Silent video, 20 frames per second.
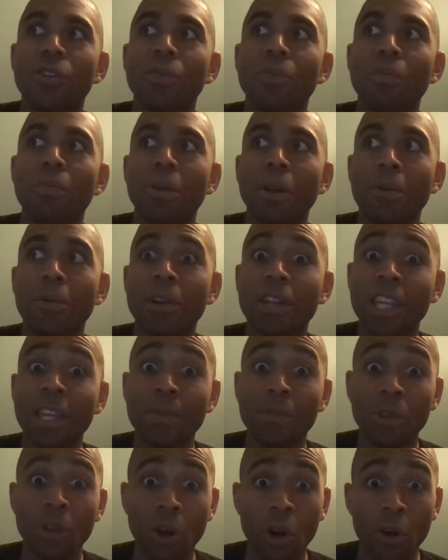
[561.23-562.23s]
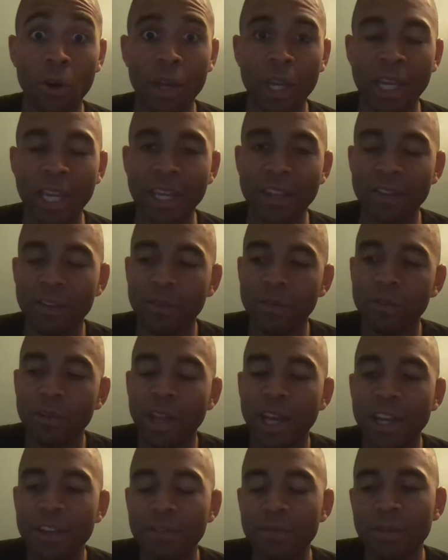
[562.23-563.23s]
but I want to keep going because I
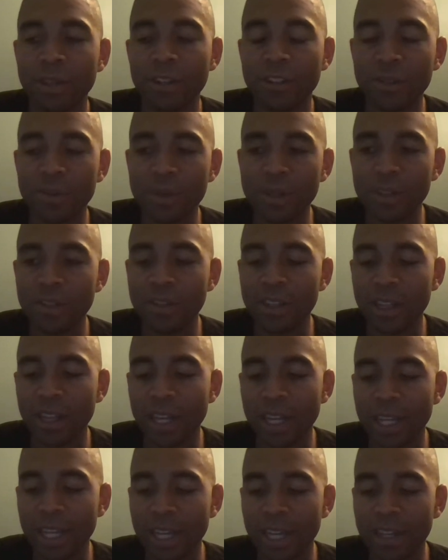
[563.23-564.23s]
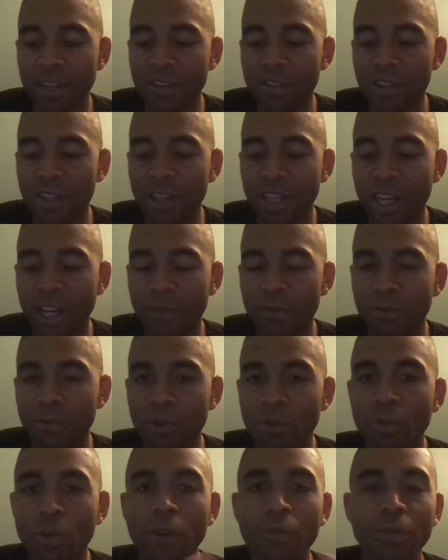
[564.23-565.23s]
realized through that experience that, like, I could see that when
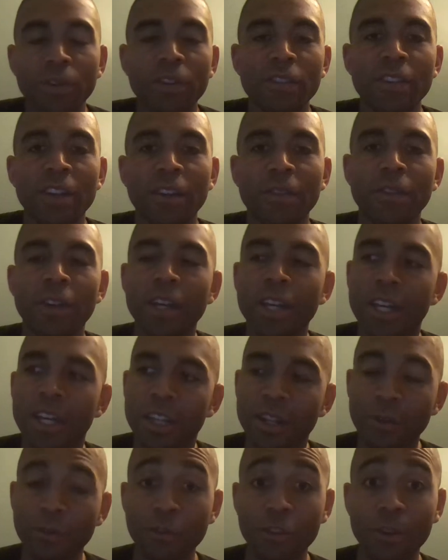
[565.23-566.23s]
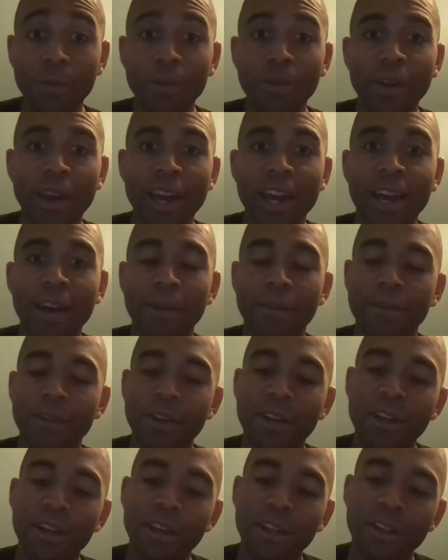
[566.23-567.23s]
you work for yourself, the freedom you have,
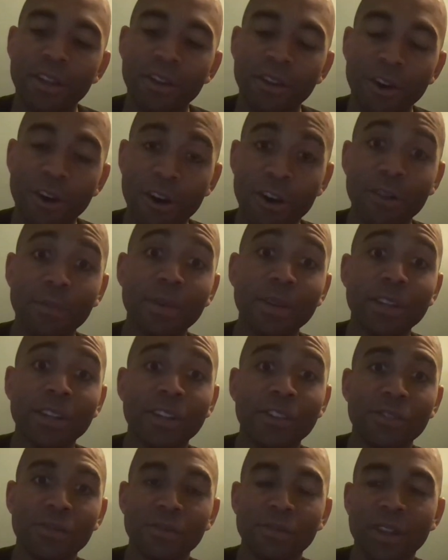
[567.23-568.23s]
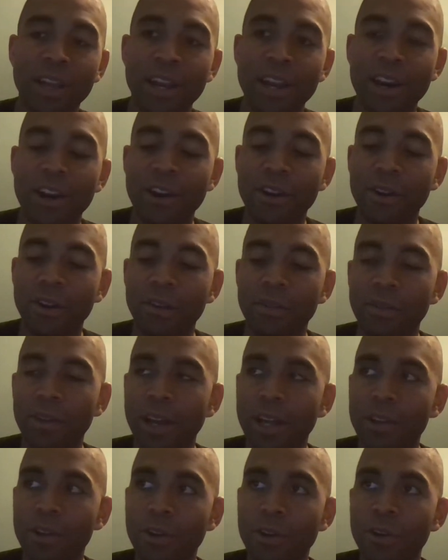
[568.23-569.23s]
the earning potentials there of,
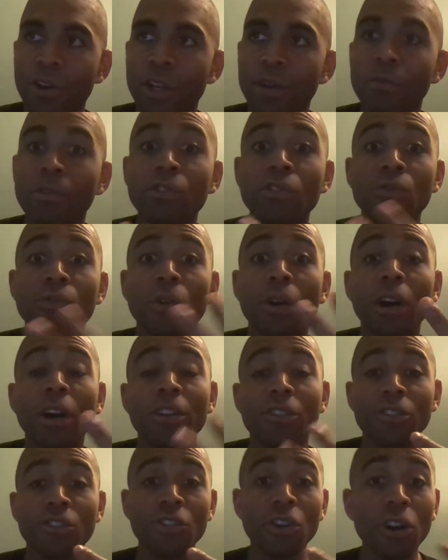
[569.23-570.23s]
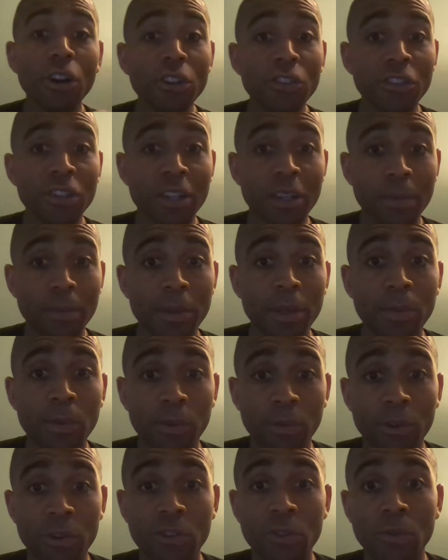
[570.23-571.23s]
like, earning what you want, because you're charging people
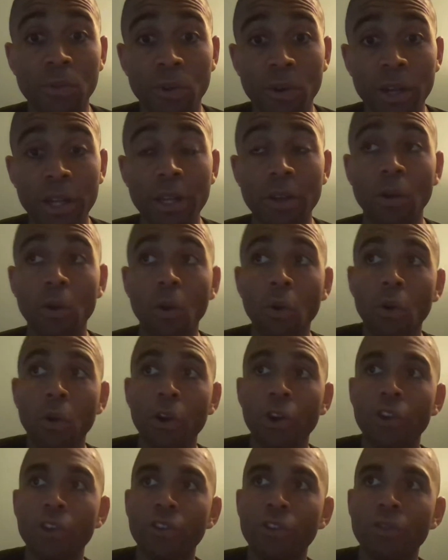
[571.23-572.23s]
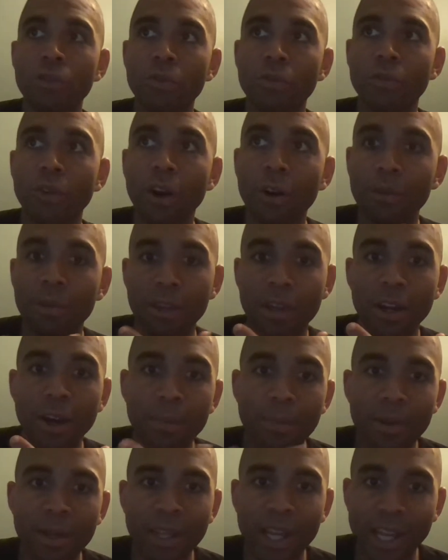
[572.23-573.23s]
for what you want, or you're involved with a
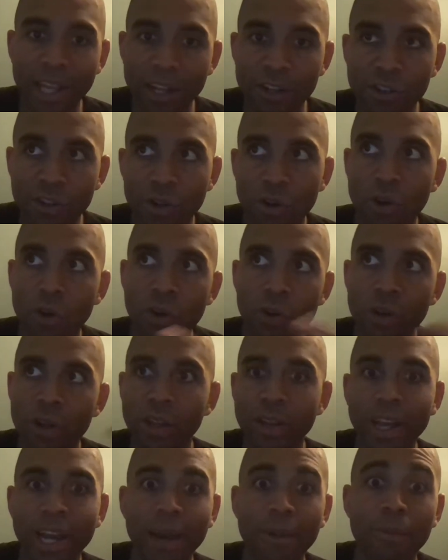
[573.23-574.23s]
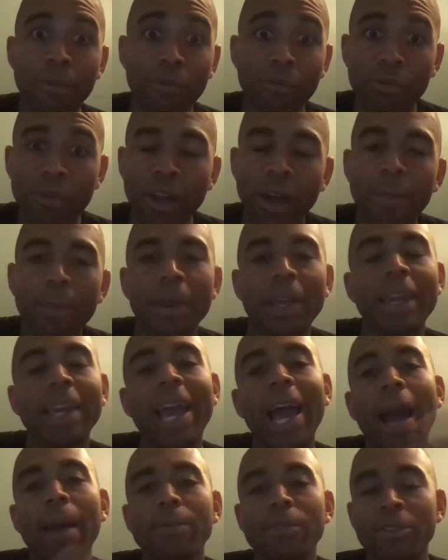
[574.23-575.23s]
company that allows you to earn a lot without being
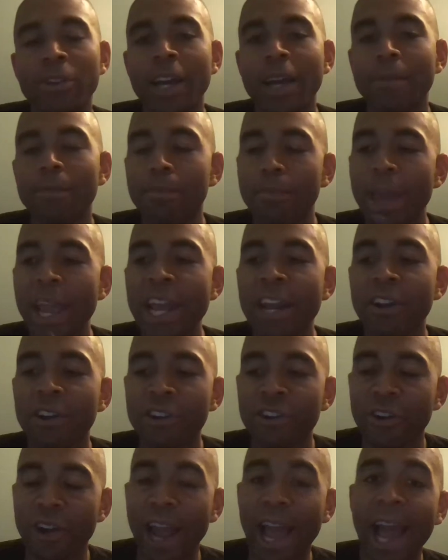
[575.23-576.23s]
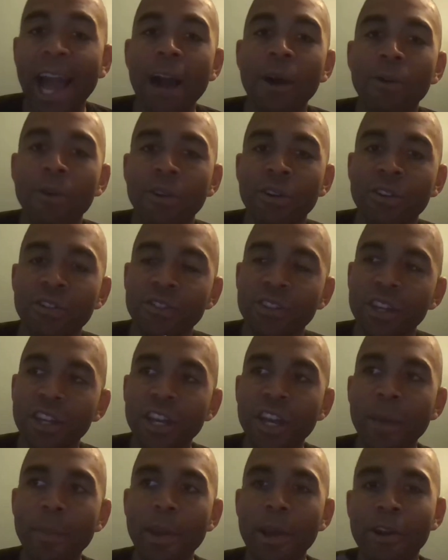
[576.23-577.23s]
capped. You're not paid on your hours,
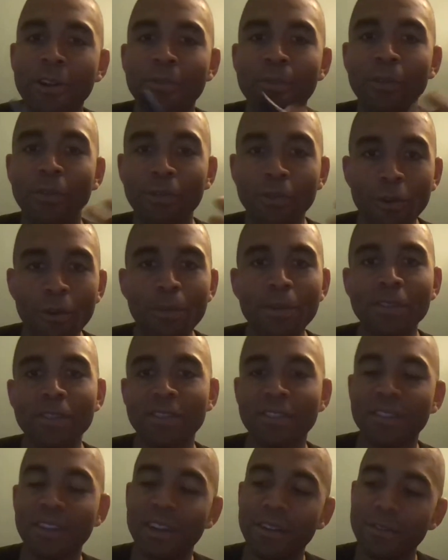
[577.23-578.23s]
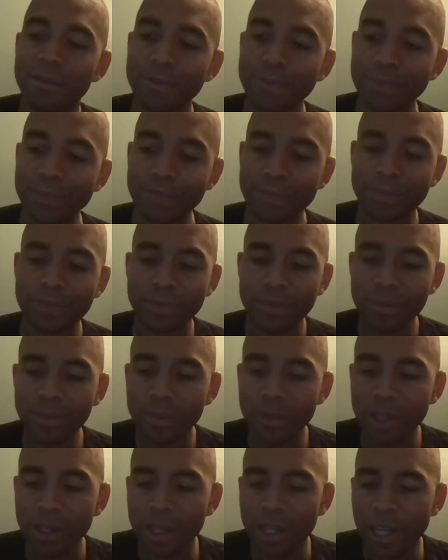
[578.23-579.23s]
paid on performance and stuff.
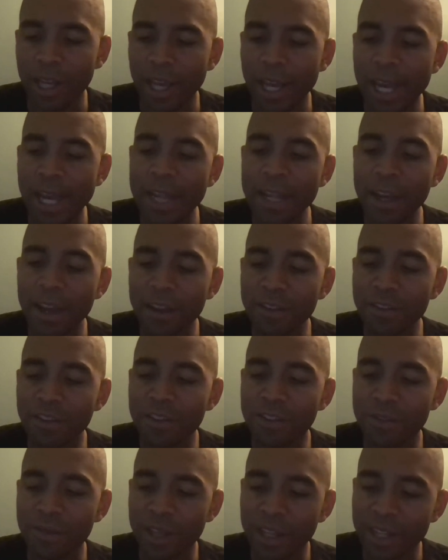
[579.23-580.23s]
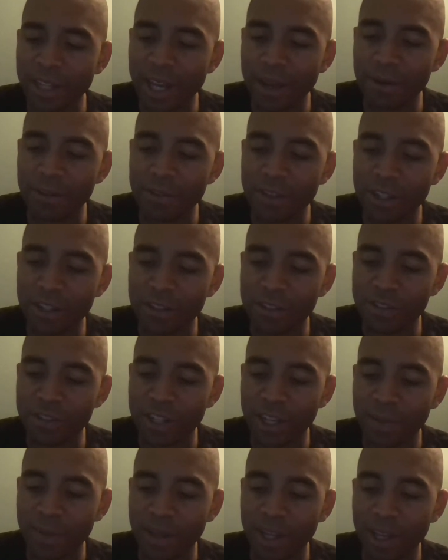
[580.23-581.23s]
Now is the interesting
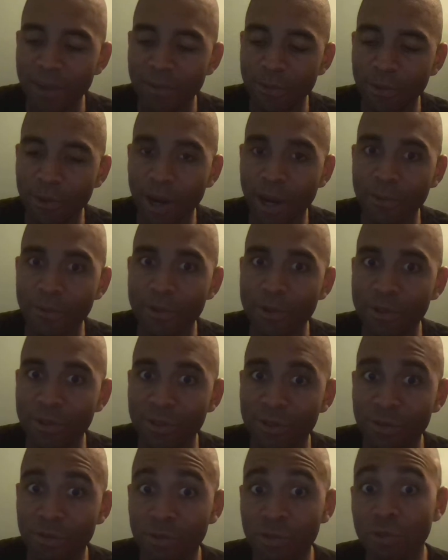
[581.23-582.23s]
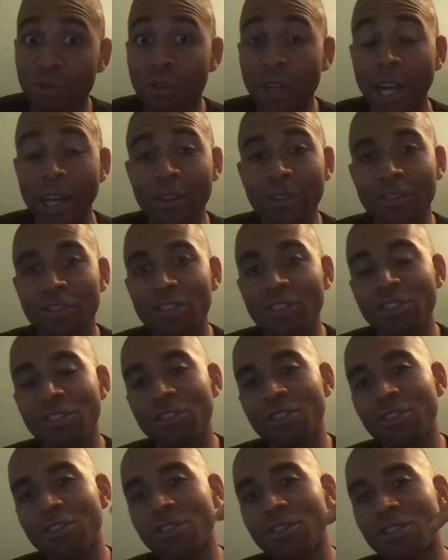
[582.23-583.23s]
time in my life where I went down this
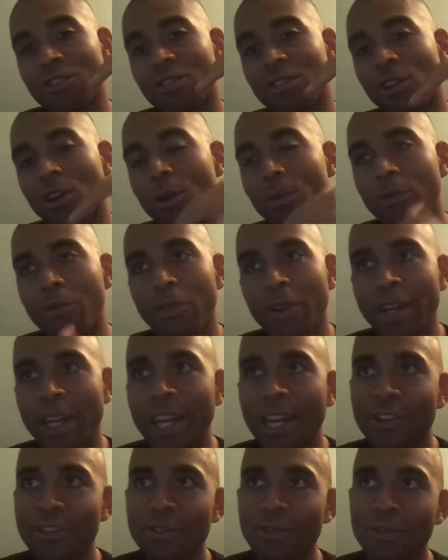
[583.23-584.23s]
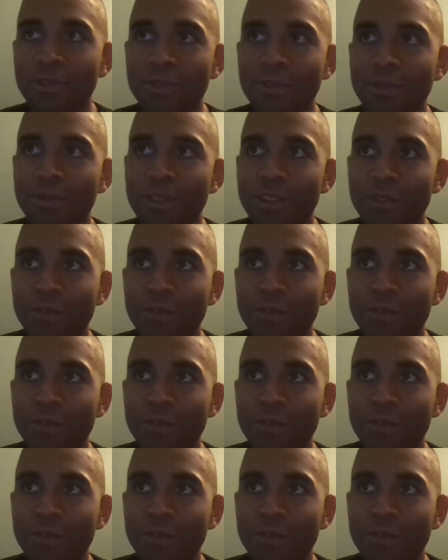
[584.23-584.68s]
slope, this